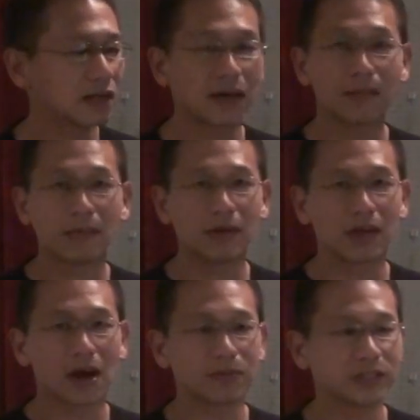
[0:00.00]
that may
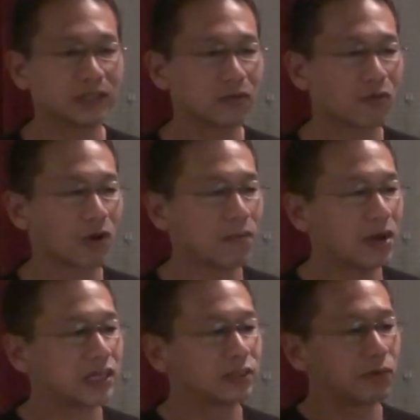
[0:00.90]
be an option, or
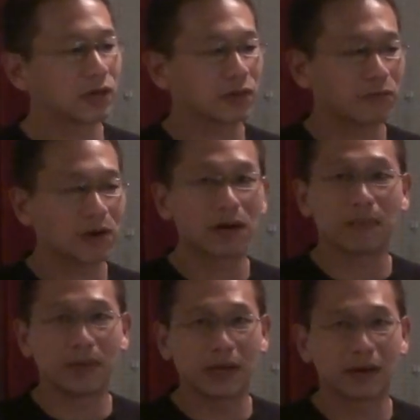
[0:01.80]
I may just put a little
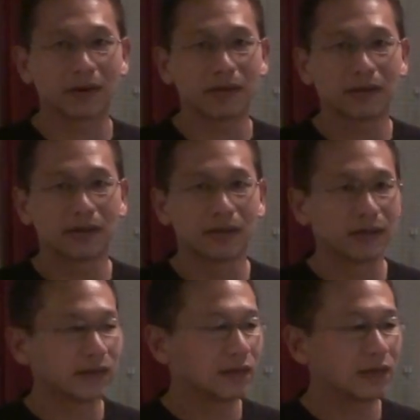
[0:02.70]
rudder up here
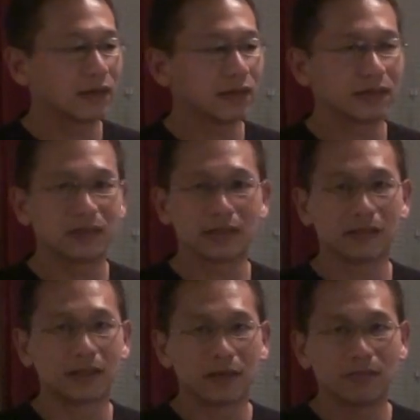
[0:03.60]

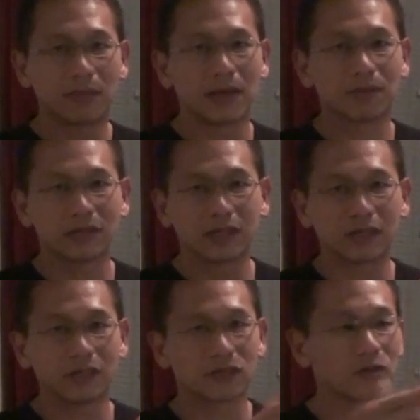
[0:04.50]
to be able
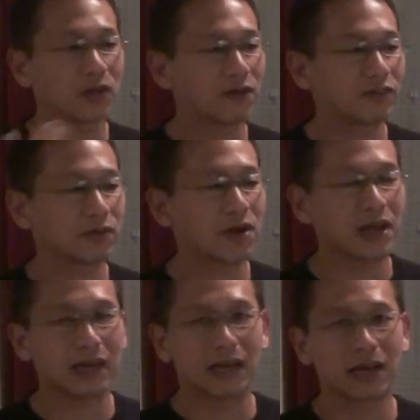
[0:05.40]
to control left and
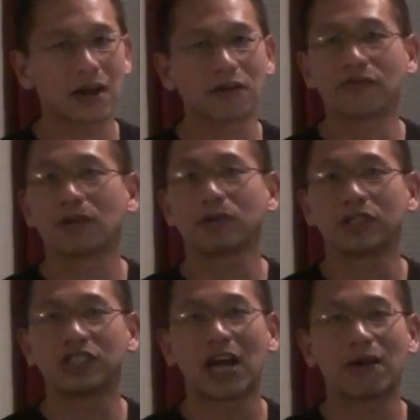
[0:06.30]
right, and I don't know if I'll
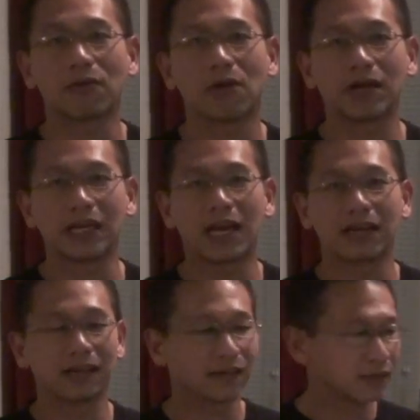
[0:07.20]
put a gyro on it
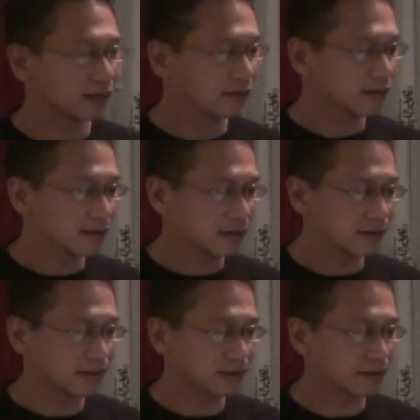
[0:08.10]
yet.
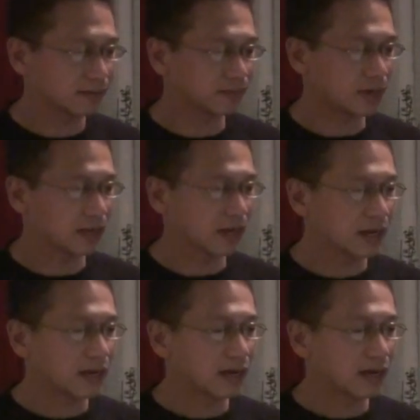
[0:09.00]
But